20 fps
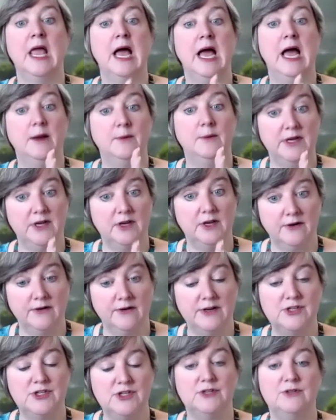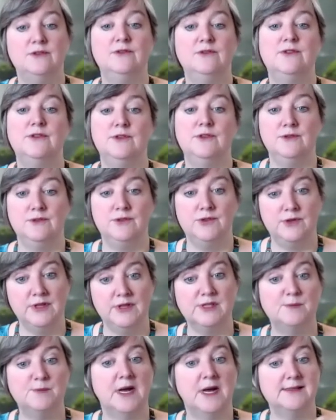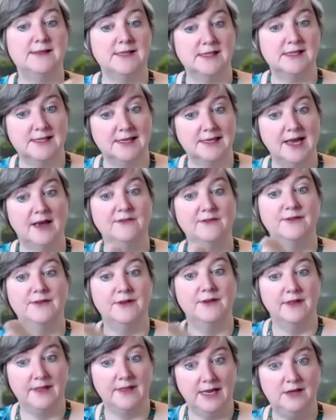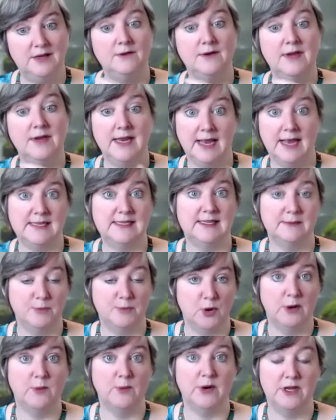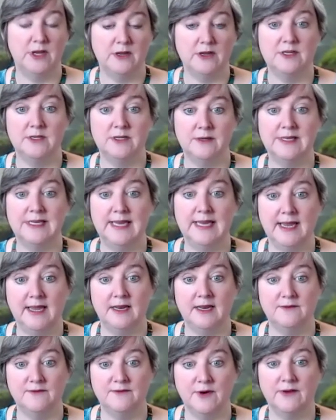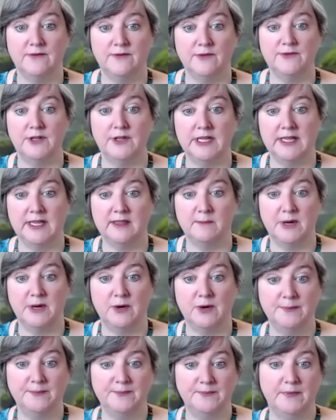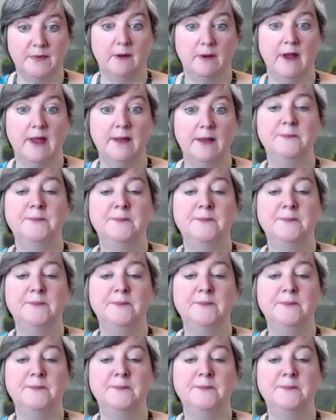i would encourage you to do this process enough that you can get to the point where you can do it naked in front of a full length mirror okay